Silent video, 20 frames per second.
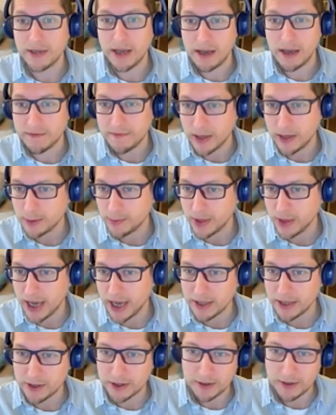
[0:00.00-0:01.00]
Facebook
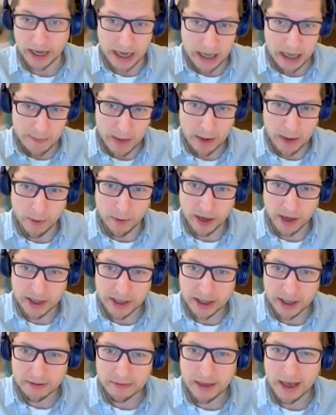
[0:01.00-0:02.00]
ads, and email
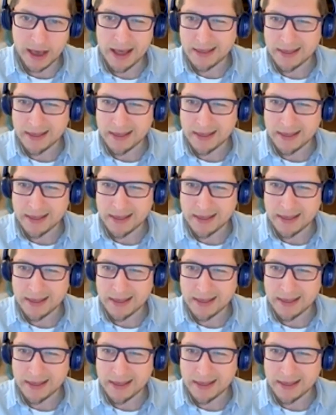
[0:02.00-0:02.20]
marketing,